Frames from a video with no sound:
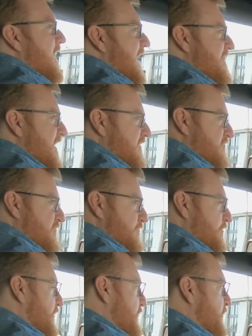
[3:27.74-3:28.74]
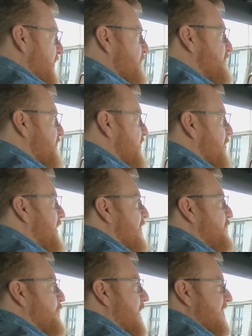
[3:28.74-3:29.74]
And that's true. You should go
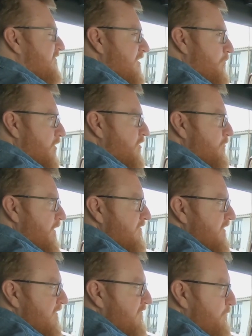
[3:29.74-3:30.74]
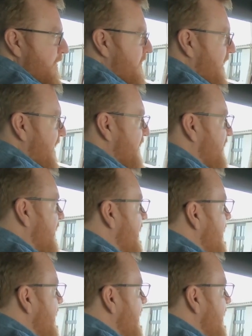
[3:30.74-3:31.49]
out with someone who is experienced.